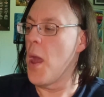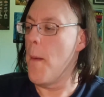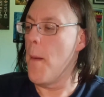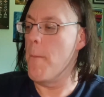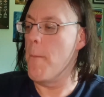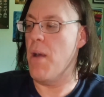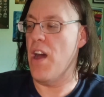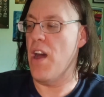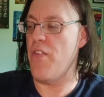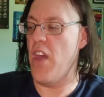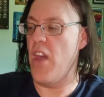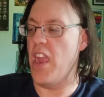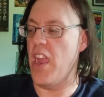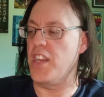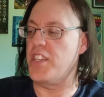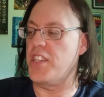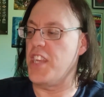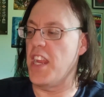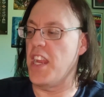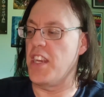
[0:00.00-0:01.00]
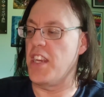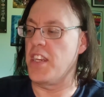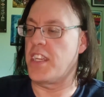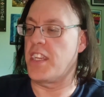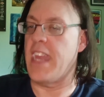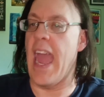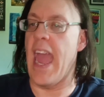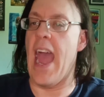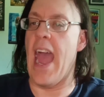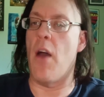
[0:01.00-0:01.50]
but they didn't
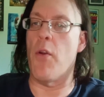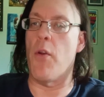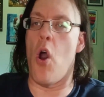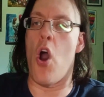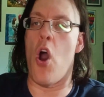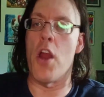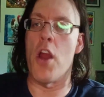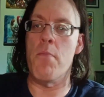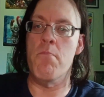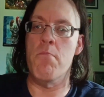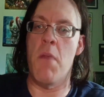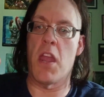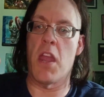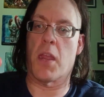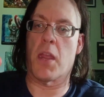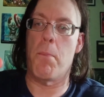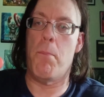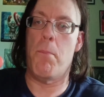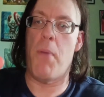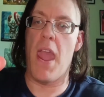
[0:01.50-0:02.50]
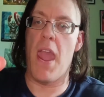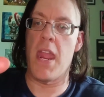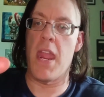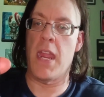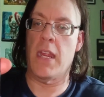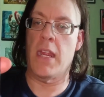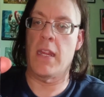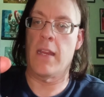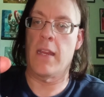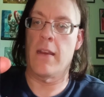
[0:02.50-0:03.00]
count on
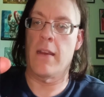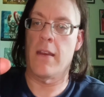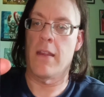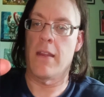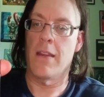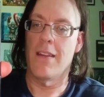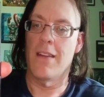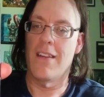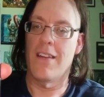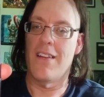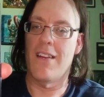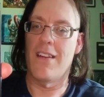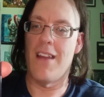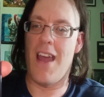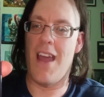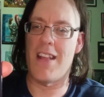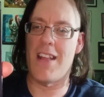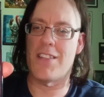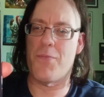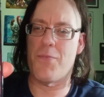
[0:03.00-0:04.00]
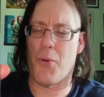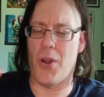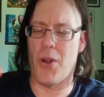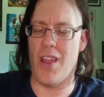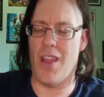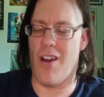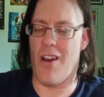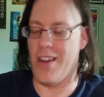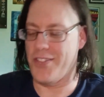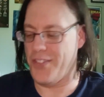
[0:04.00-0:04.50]
McBain. That's
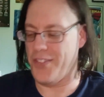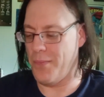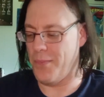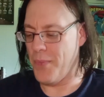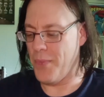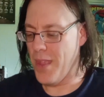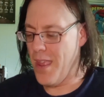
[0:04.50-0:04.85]
pretty awesome.